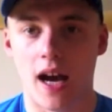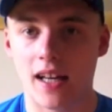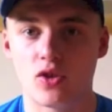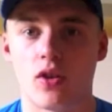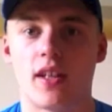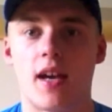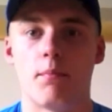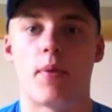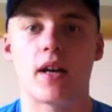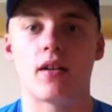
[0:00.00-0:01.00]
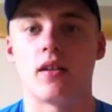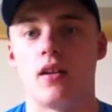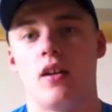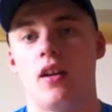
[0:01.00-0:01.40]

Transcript: I enjoy getting bigger